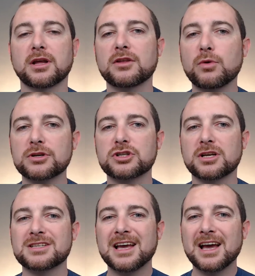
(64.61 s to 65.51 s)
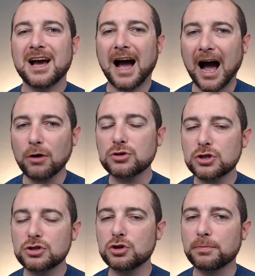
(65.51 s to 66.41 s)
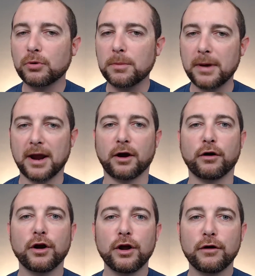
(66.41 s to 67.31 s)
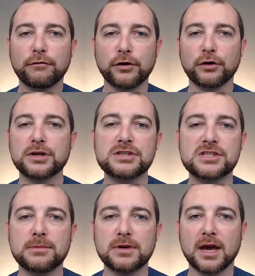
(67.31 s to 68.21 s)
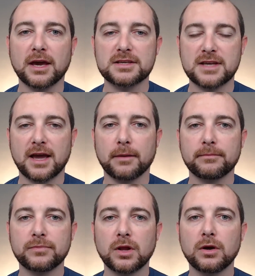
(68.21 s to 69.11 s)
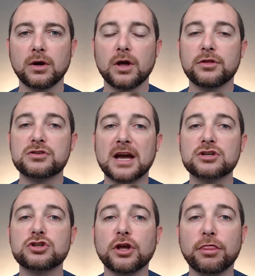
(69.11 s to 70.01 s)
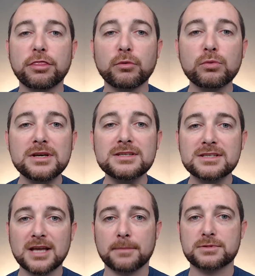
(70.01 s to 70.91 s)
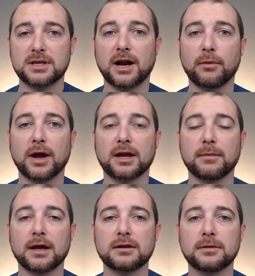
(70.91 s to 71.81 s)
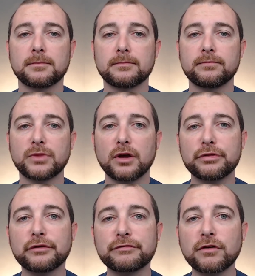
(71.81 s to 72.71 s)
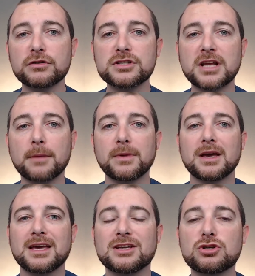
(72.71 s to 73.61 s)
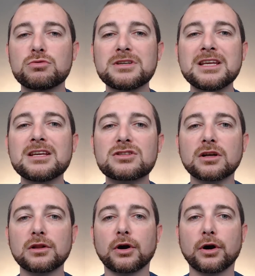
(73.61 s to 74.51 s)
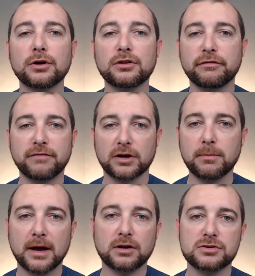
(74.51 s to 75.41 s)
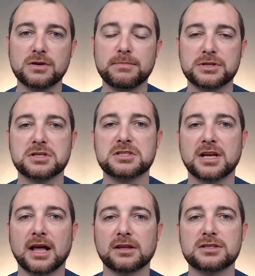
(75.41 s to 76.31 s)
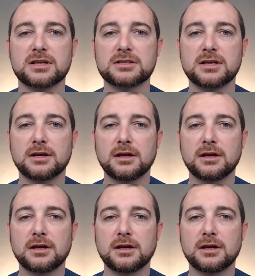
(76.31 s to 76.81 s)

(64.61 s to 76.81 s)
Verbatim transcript: And the question is how should you prepare for your ECBA exam? There's actually three steps that I recommend. The first step is you need to learn the fundamentals of business analysis.